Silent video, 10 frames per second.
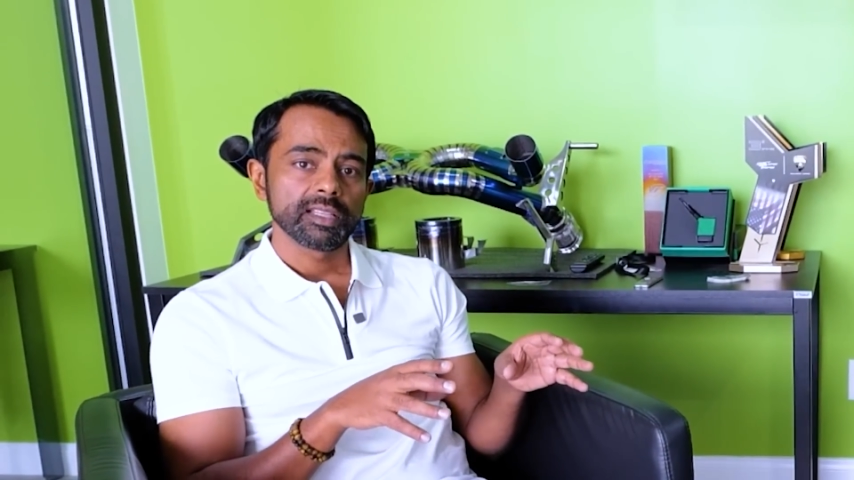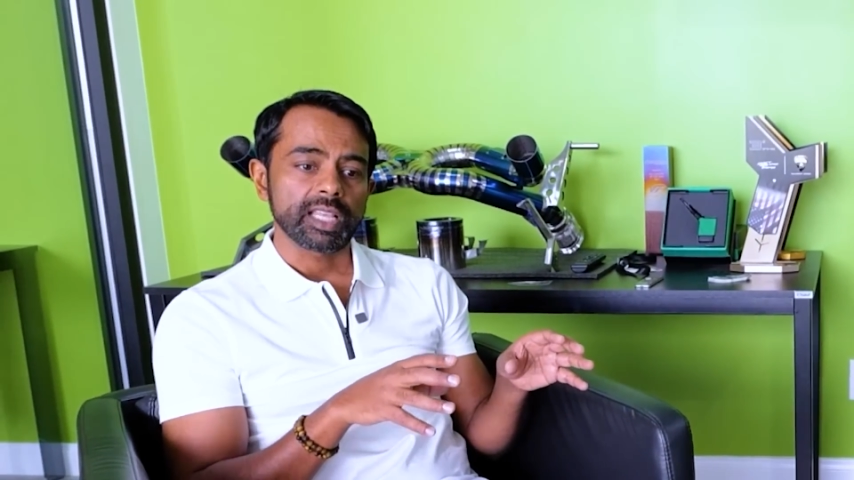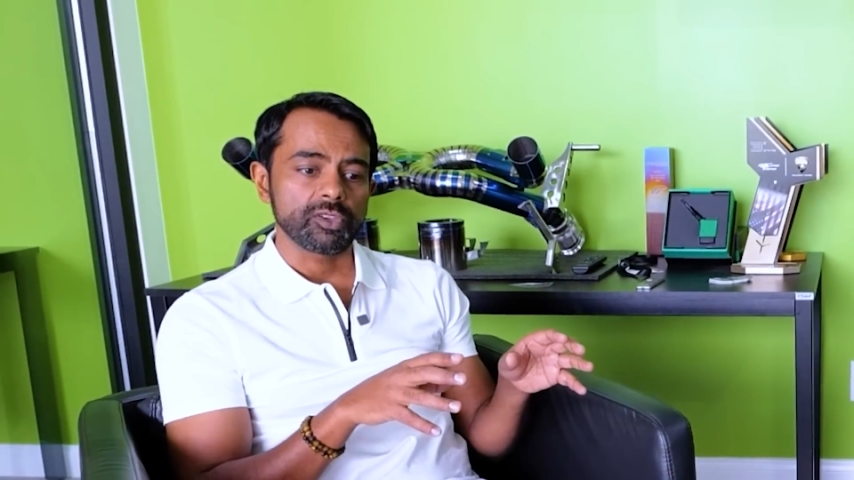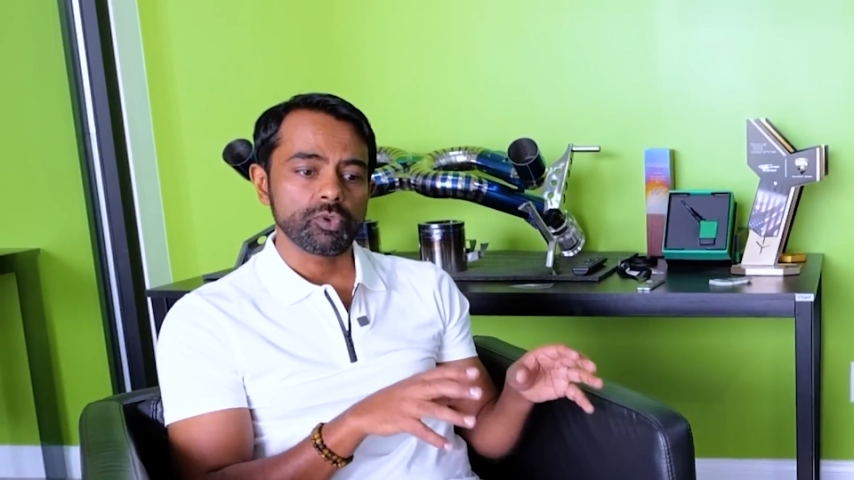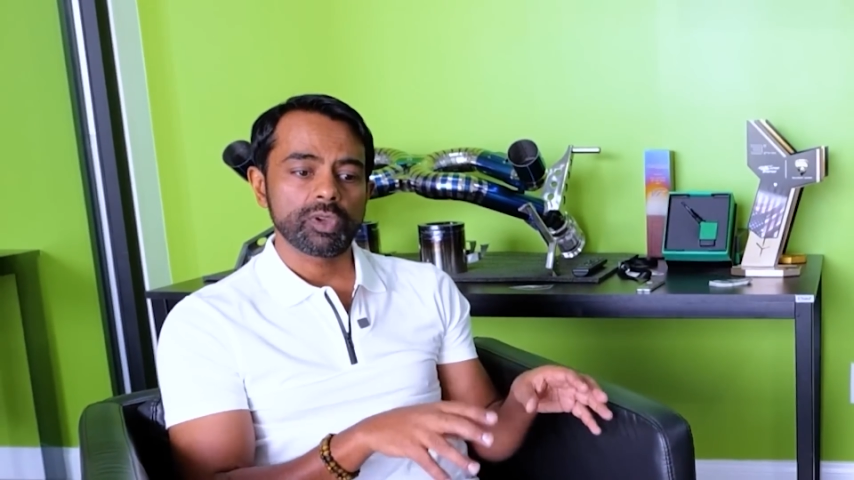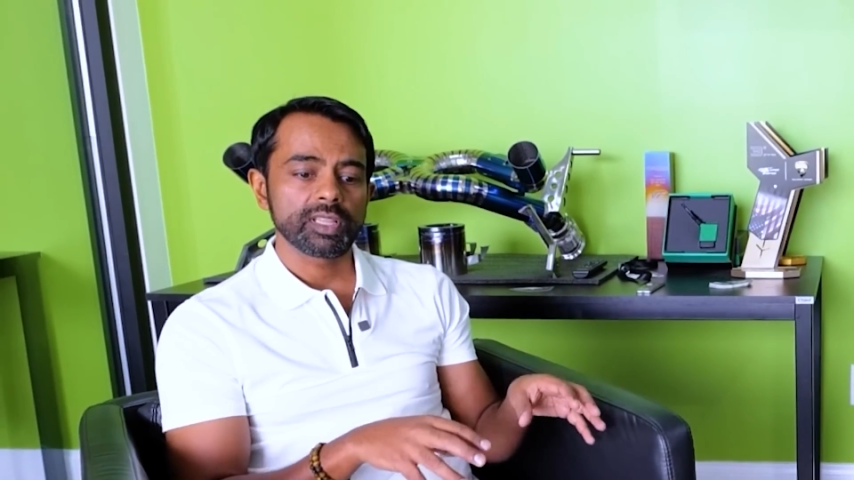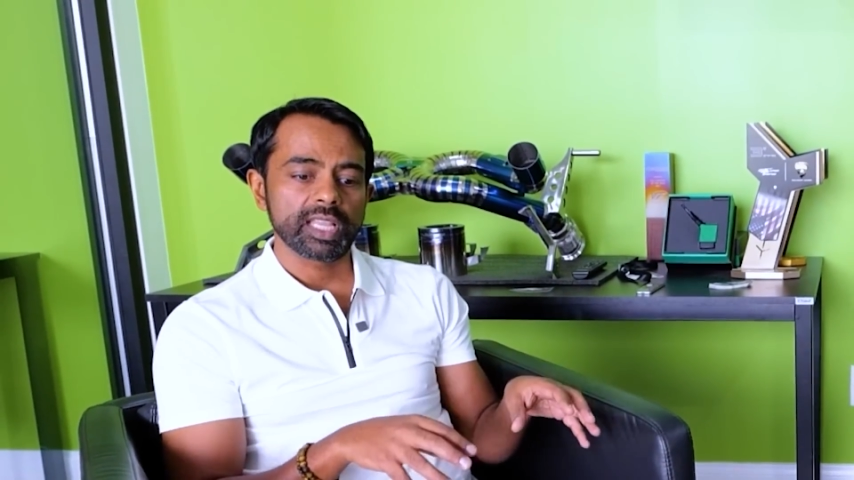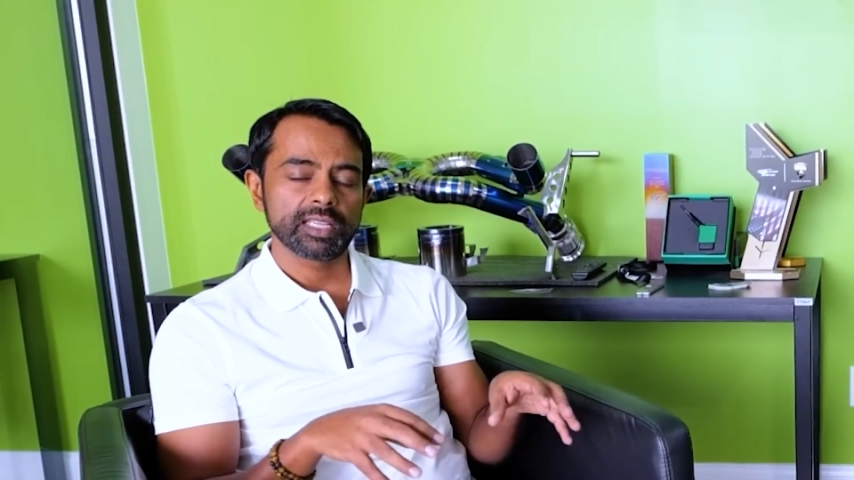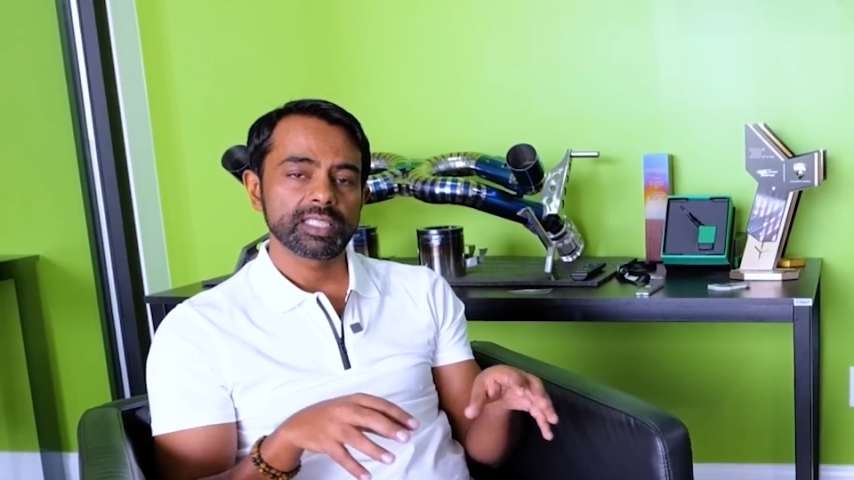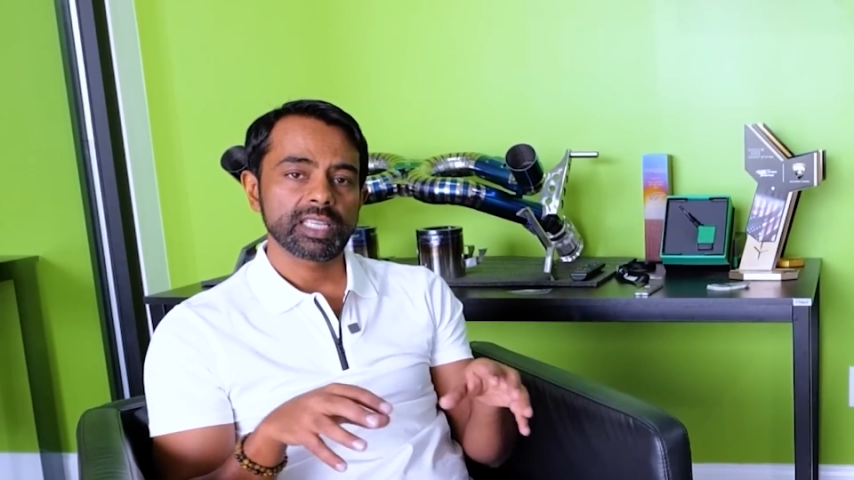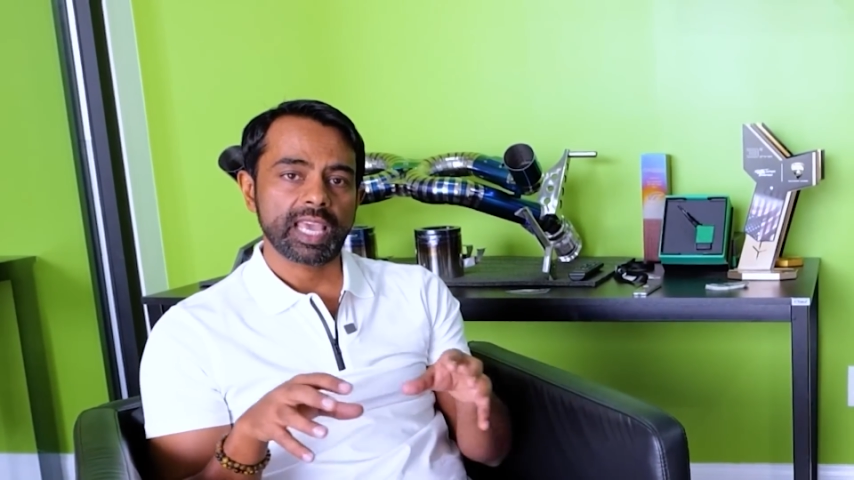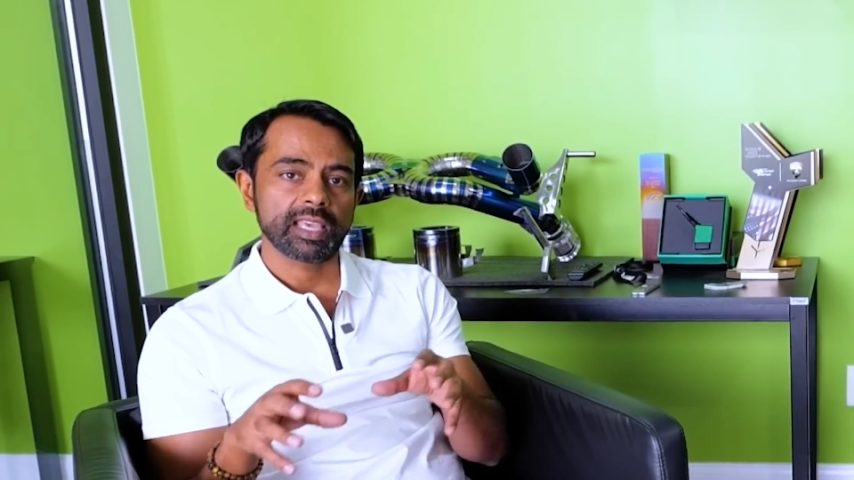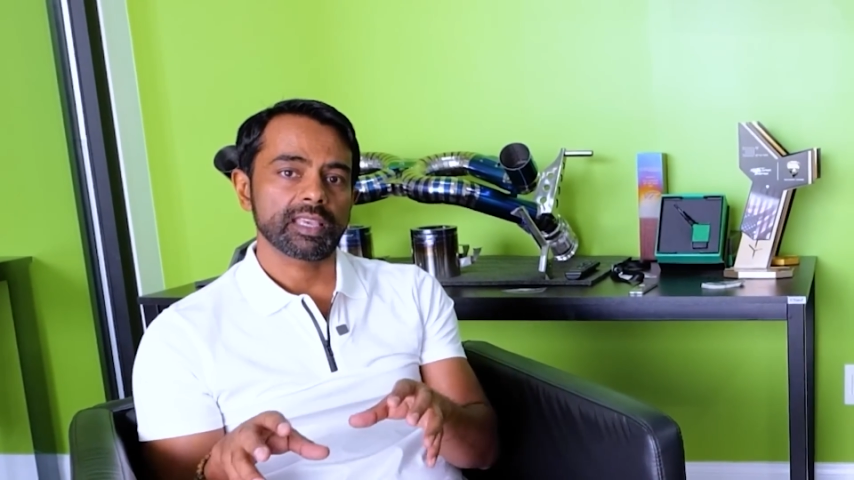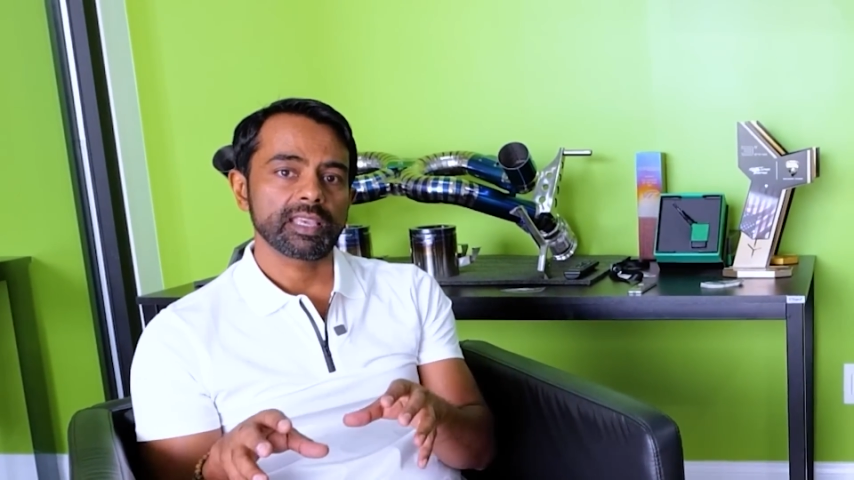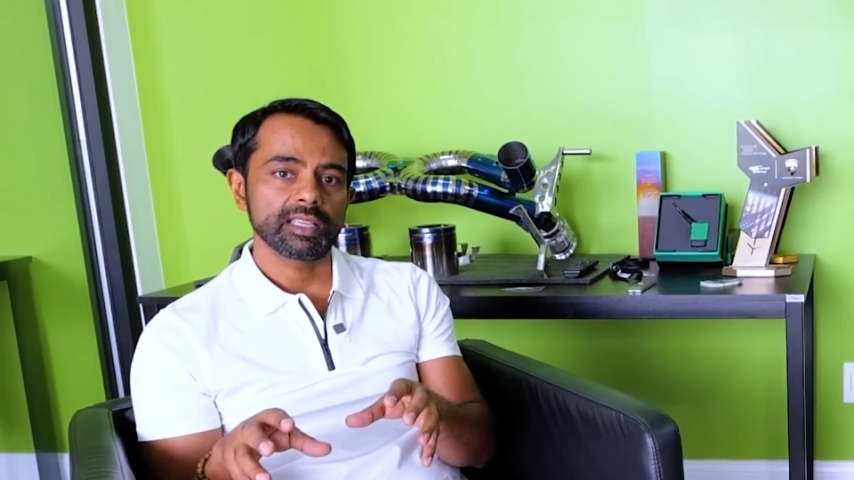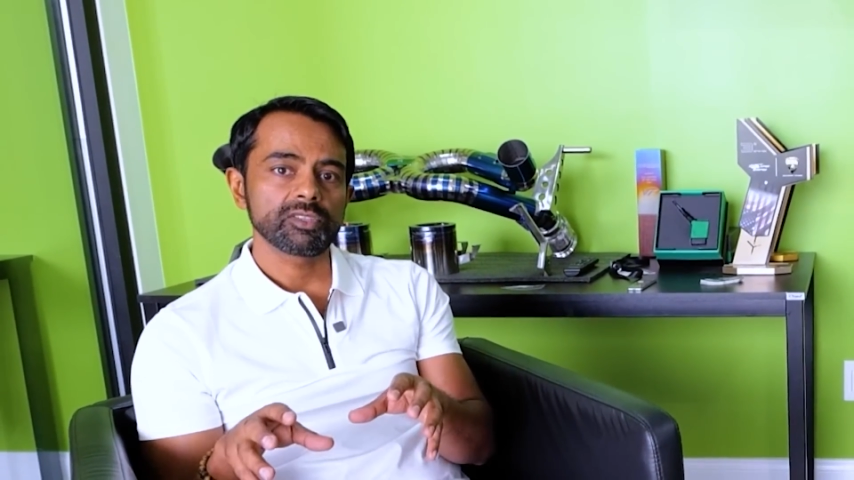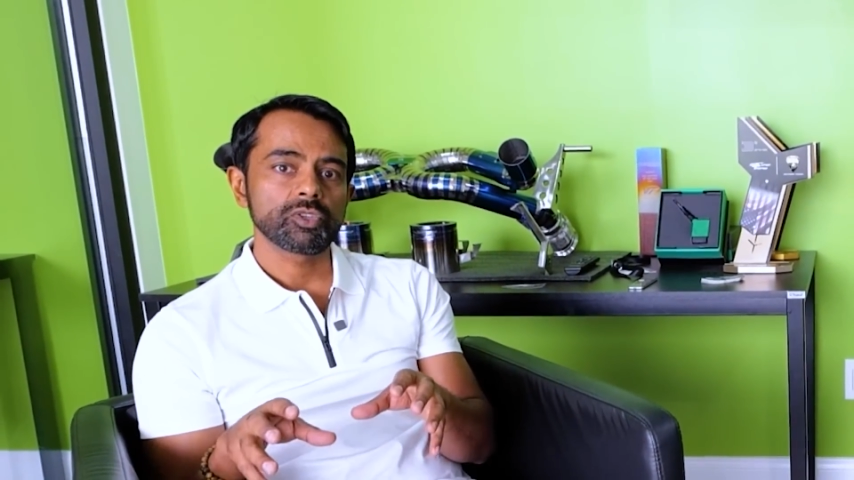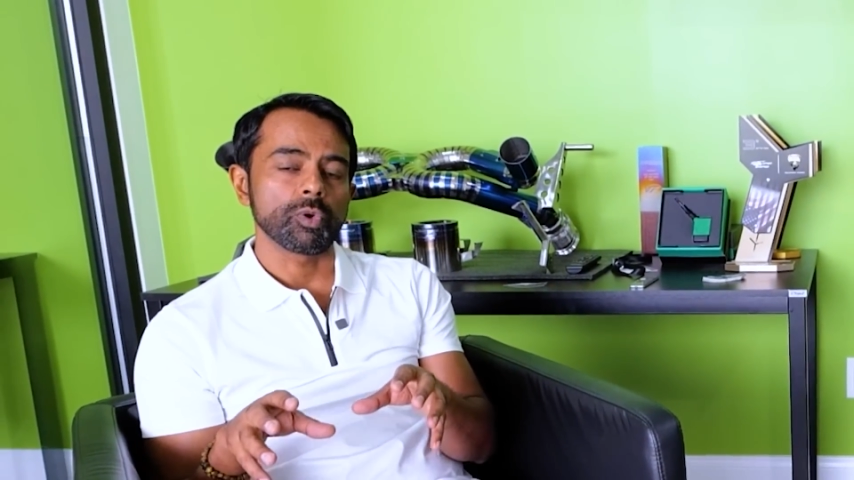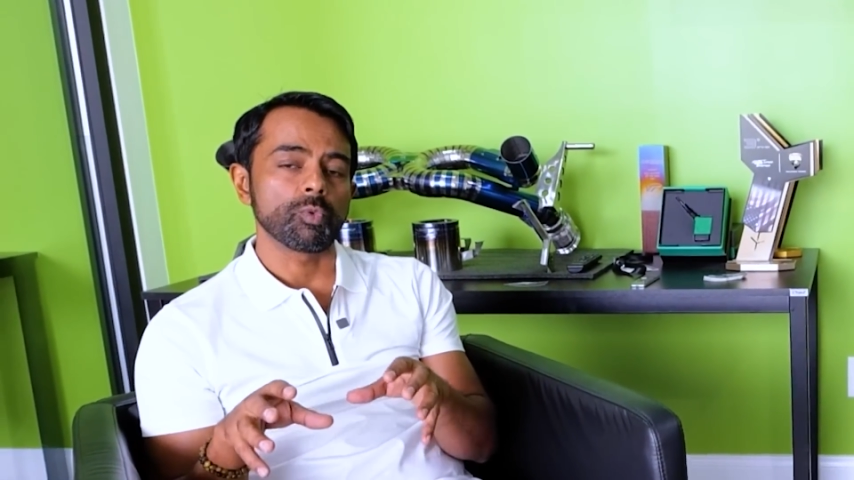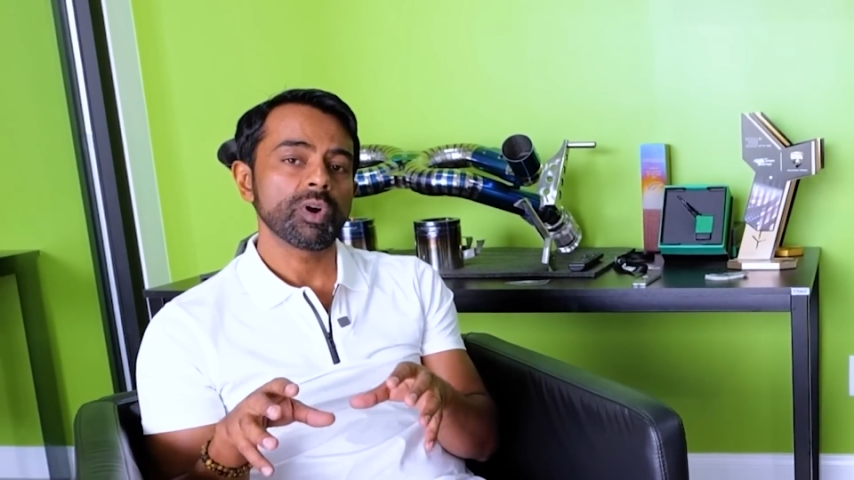that you can then take
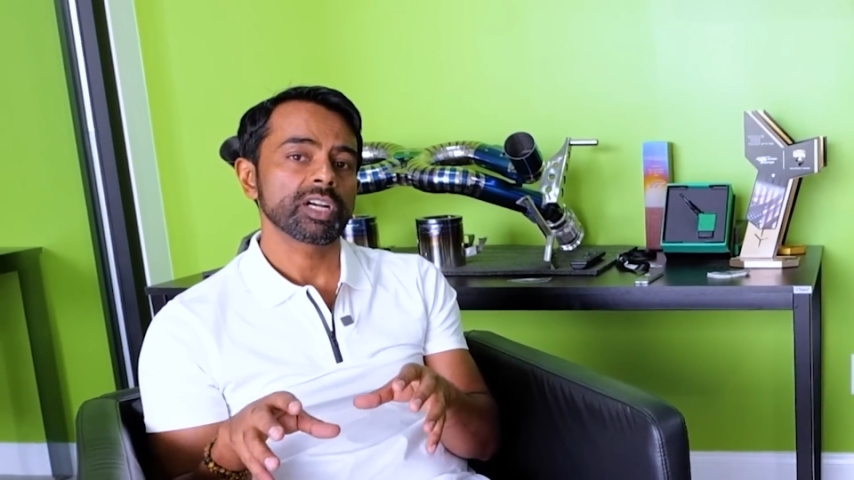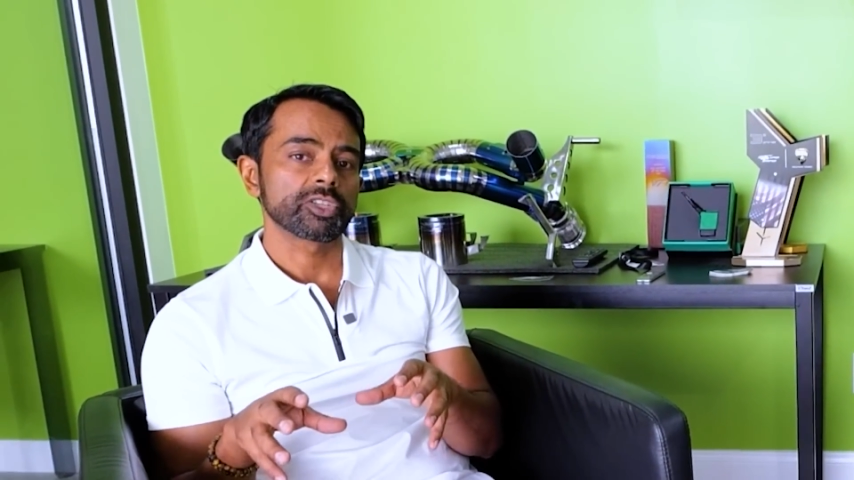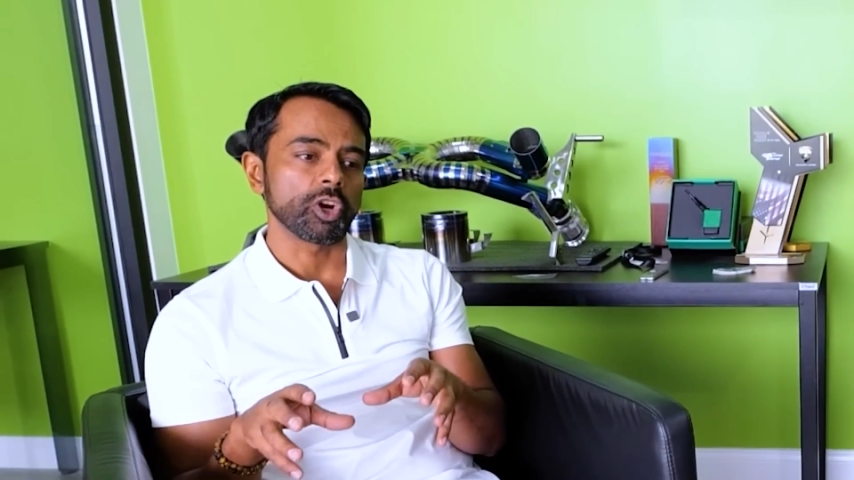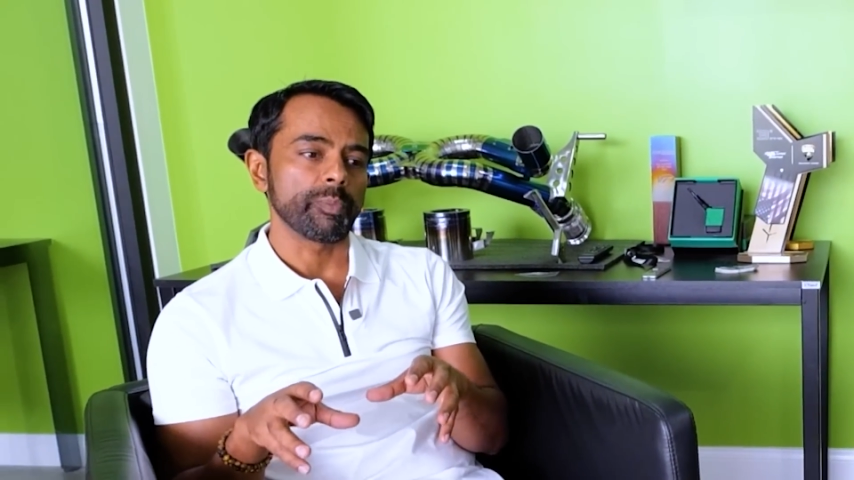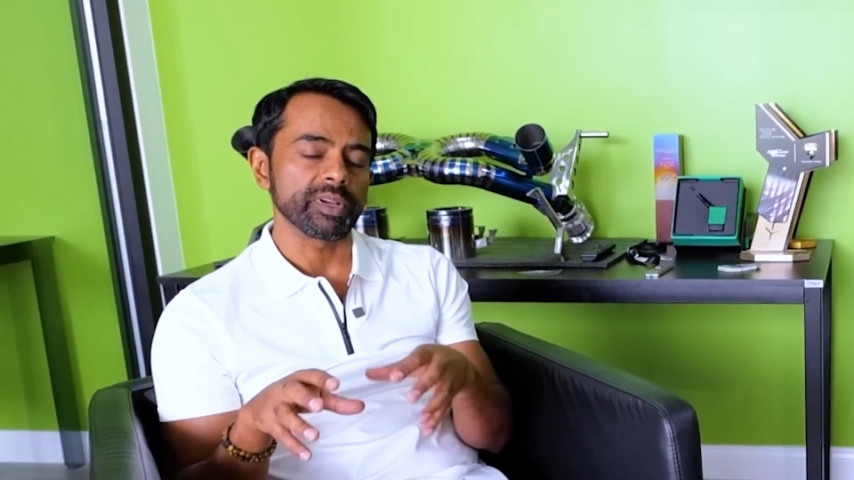into a workshop